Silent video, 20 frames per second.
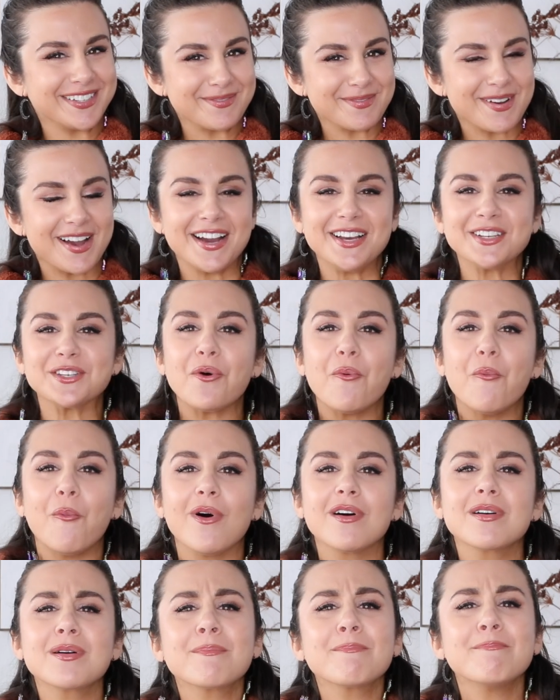up guys,
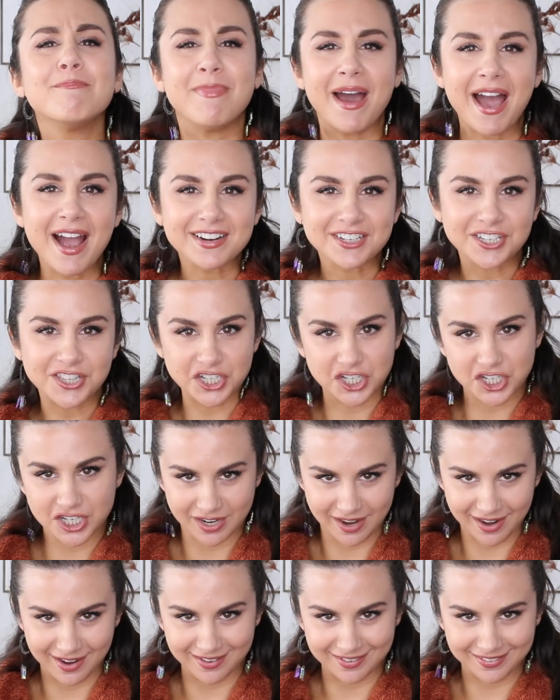welcome back to the
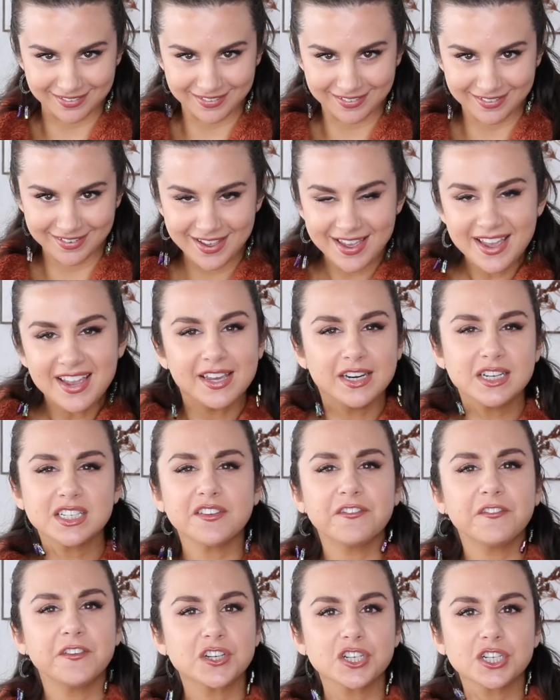channel. It is
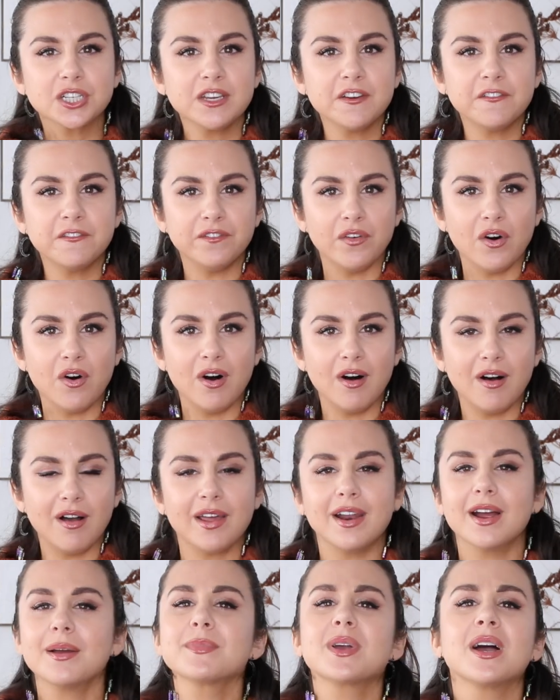officially fall
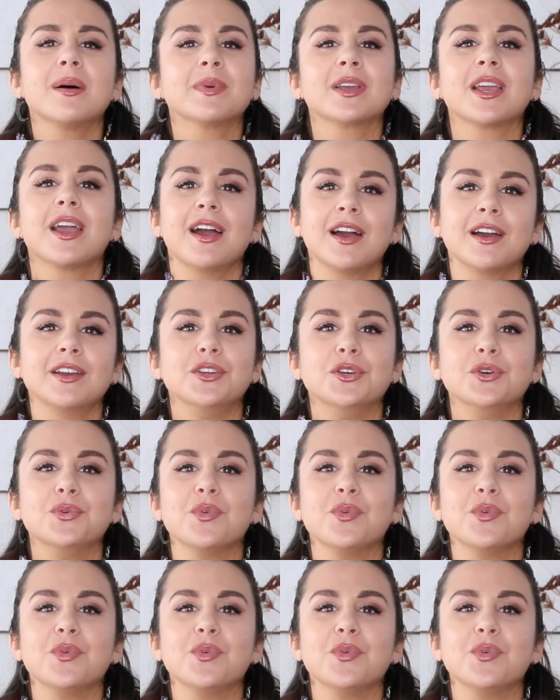and I'm coming at you